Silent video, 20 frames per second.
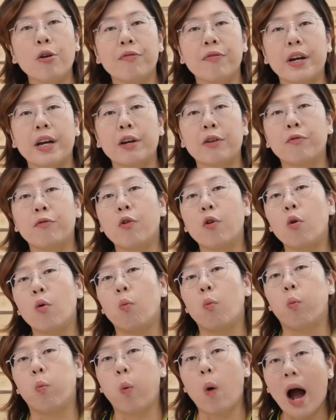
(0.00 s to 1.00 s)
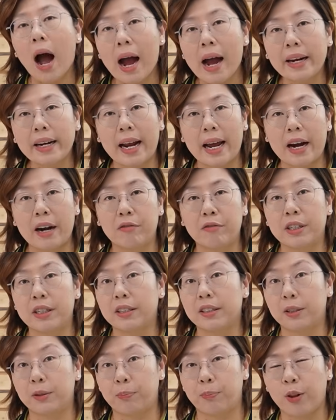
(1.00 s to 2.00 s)
perfect for wide
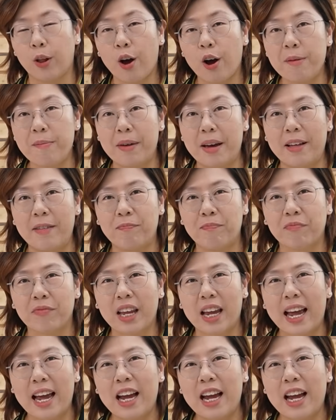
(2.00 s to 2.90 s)
area deployment.